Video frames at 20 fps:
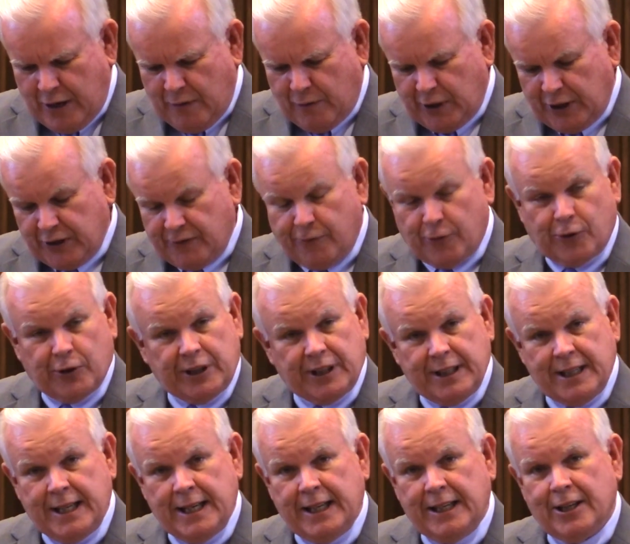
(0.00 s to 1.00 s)
When I was
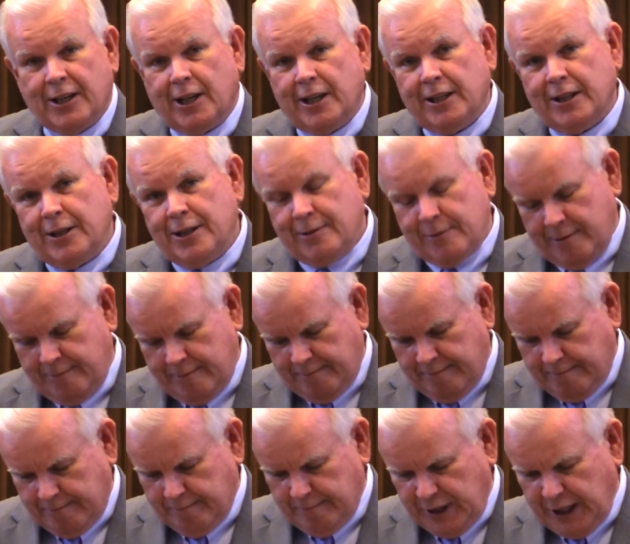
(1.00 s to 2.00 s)
14, our
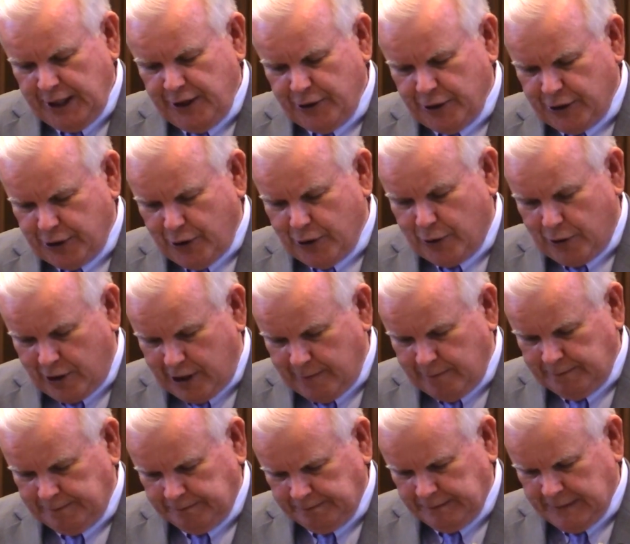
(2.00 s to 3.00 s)
teachers'
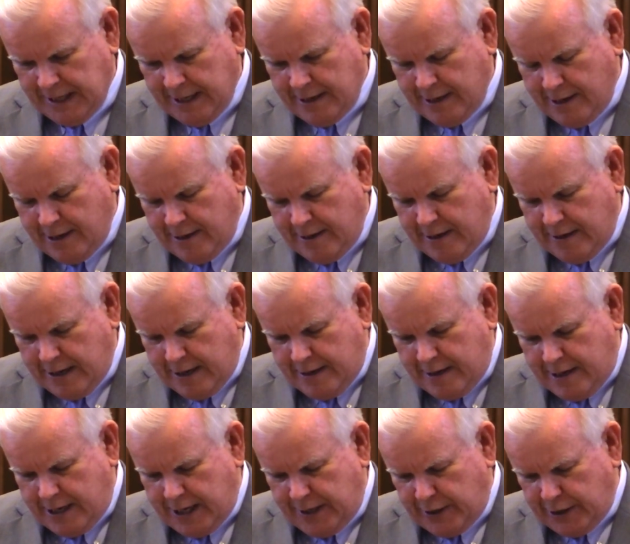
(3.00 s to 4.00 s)
quorum
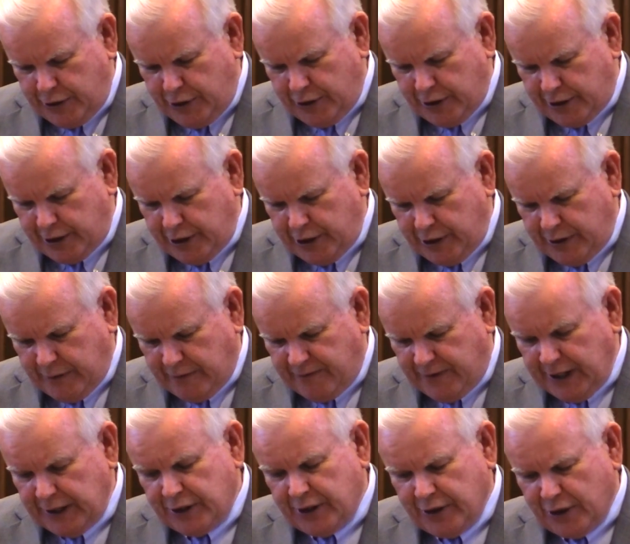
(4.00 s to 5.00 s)
in the church
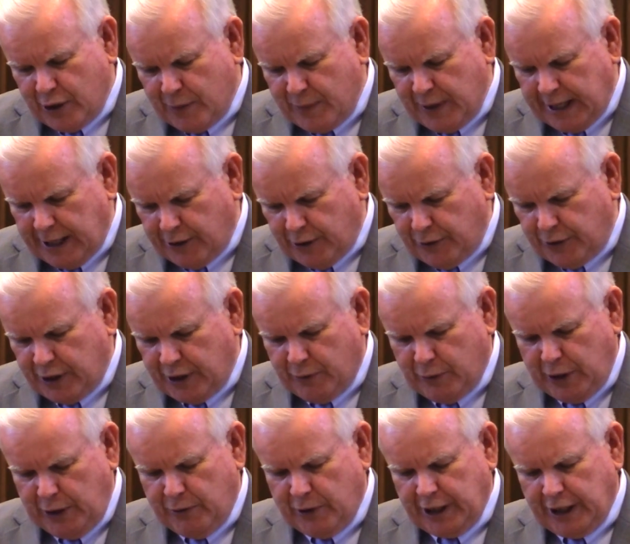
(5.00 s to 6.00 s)
visited the Meadows, and
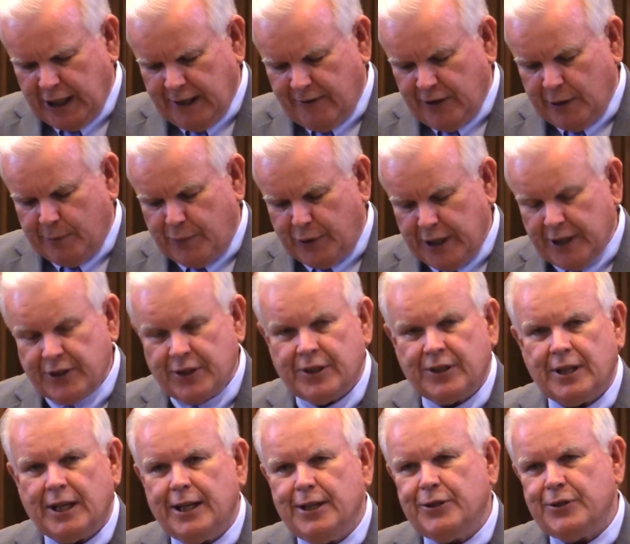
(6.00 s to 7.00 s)
we were given a
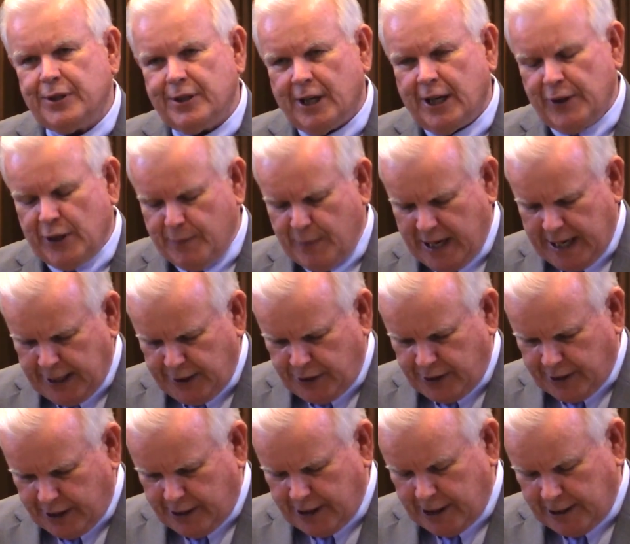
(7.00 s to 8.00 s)
presentation on the
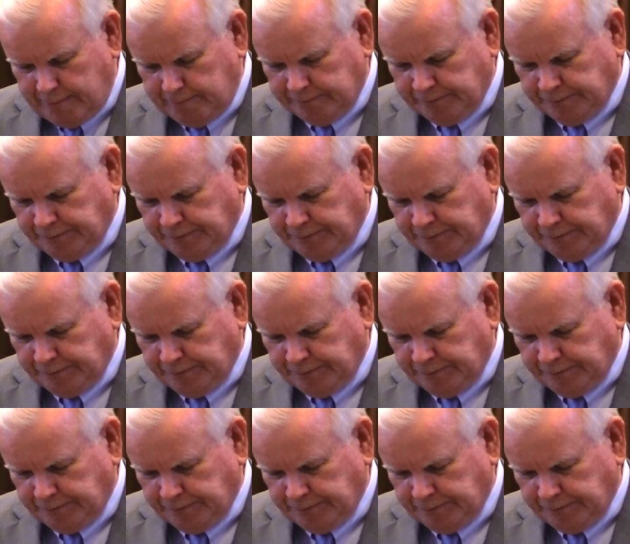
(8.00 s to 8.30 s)
massacre.